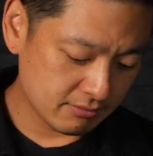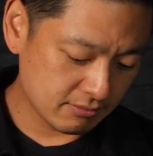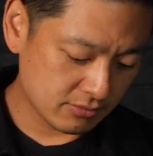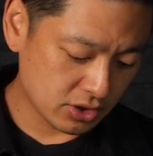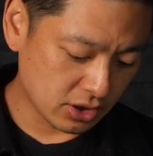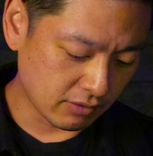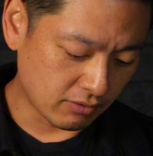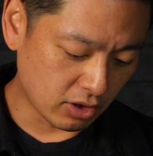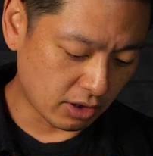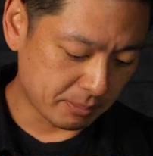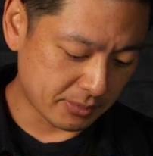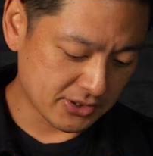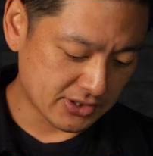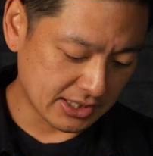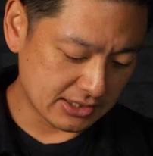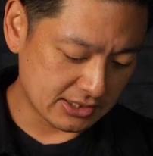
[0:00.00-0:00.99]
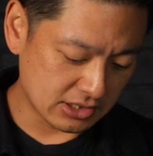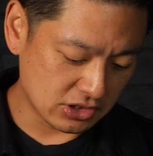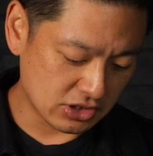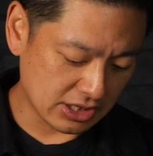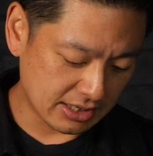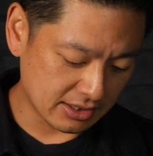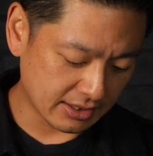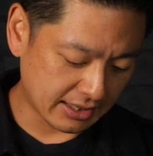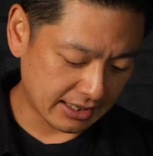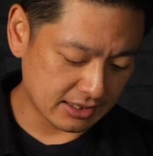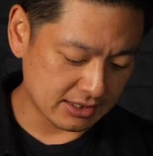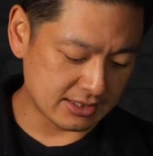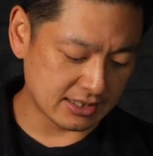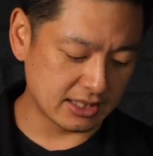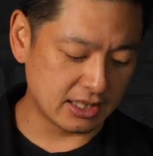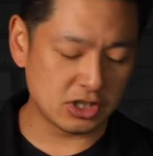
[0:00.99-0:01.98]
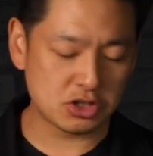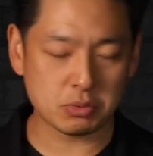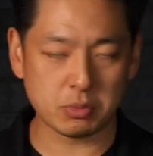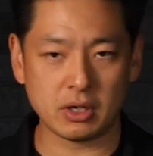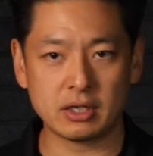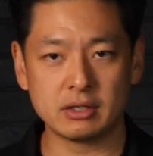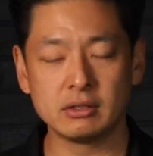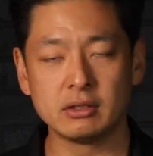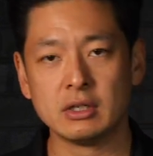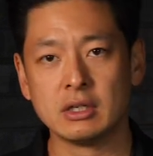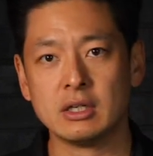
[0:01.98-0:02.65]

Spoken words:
So you've got percentage allocated to each one.